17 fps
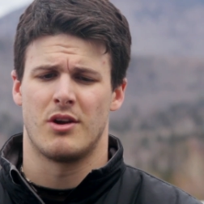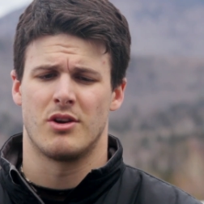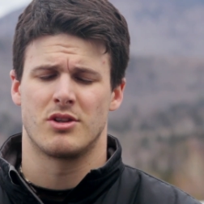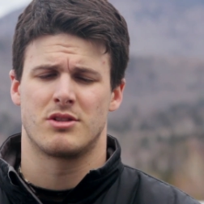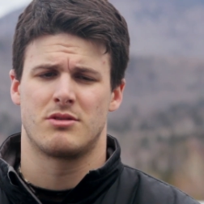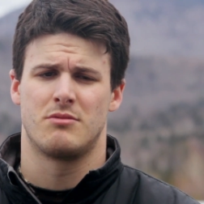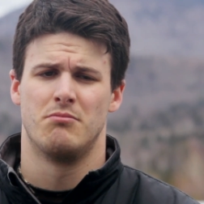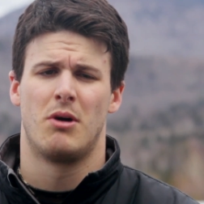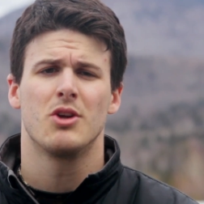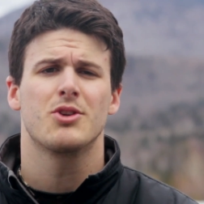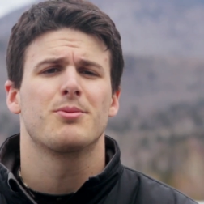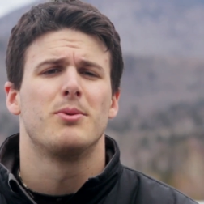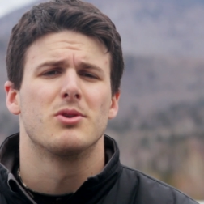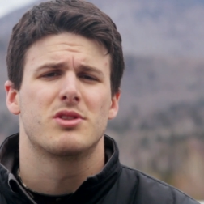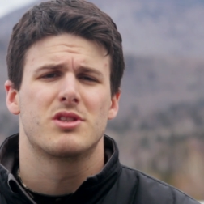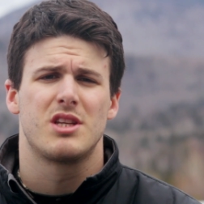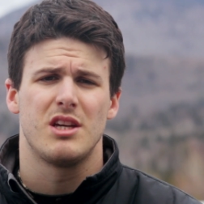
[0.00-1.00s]
There's
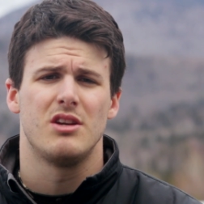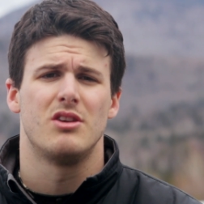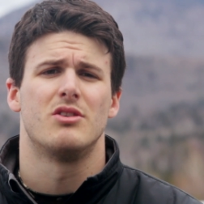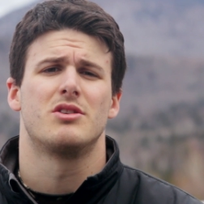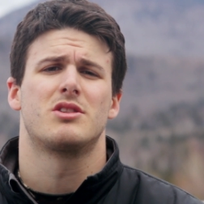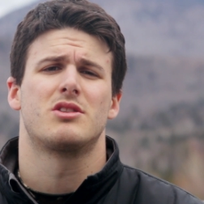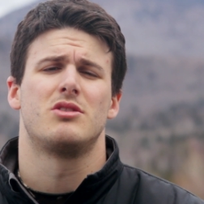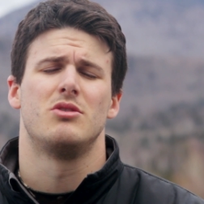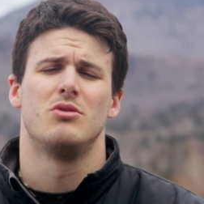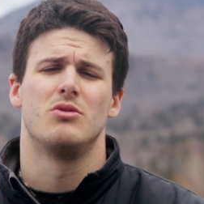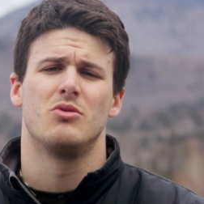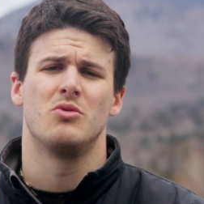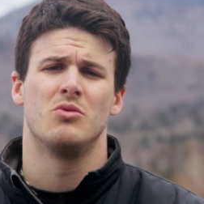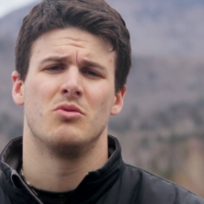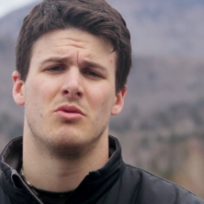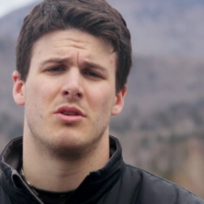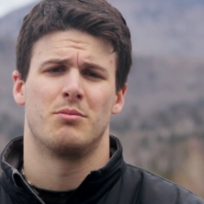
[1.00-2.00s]
multiple tiers
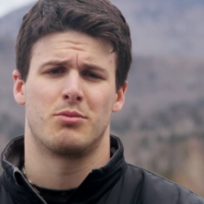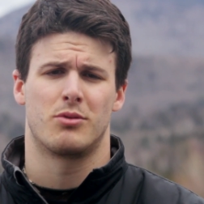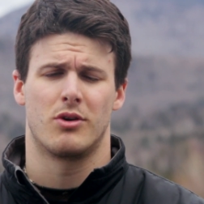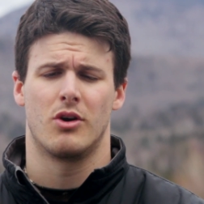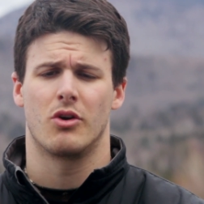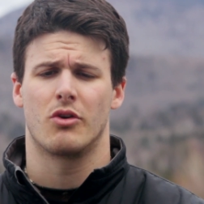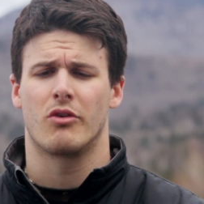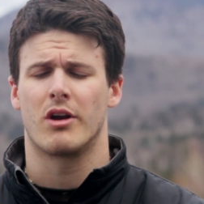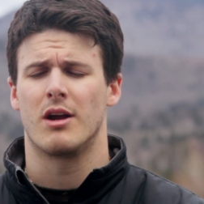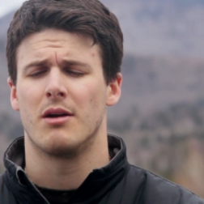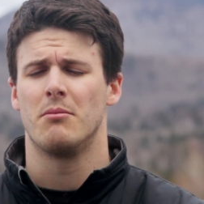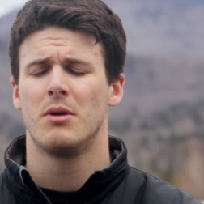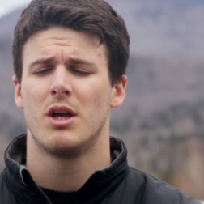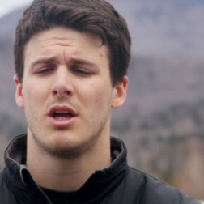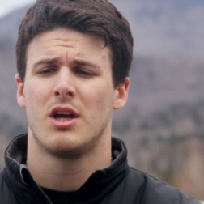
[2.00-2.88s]
to the program.